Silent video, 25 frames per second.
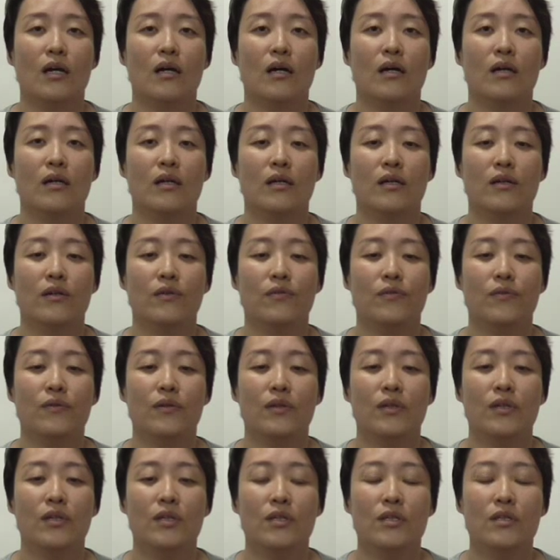I
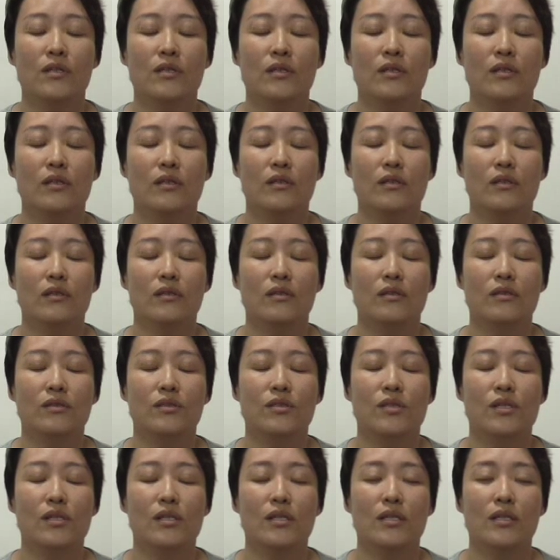
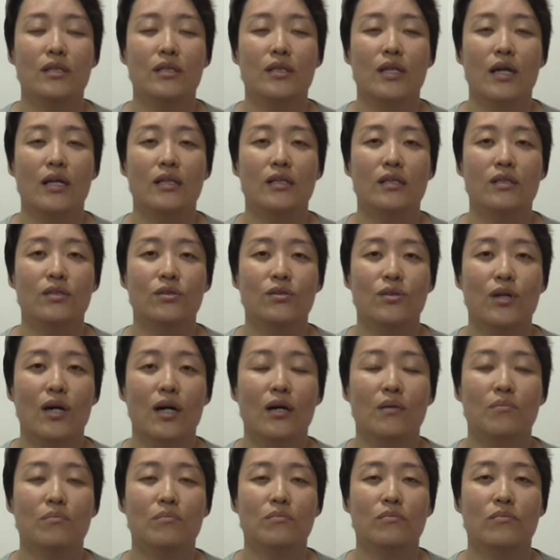initially intended to
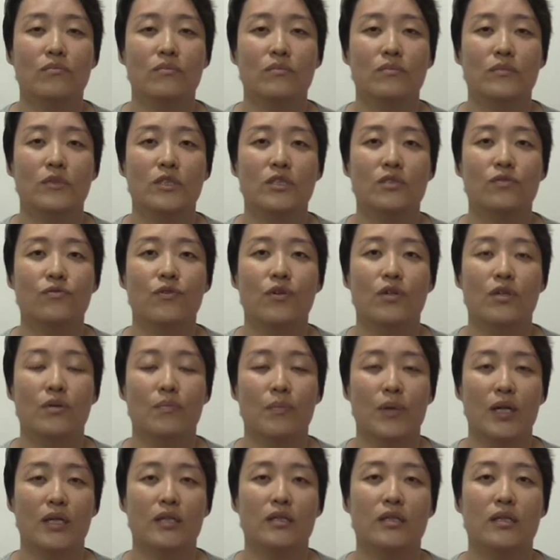come just for the
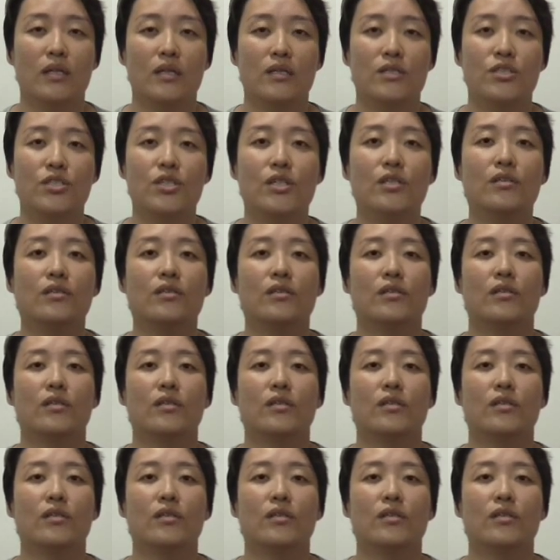meditation,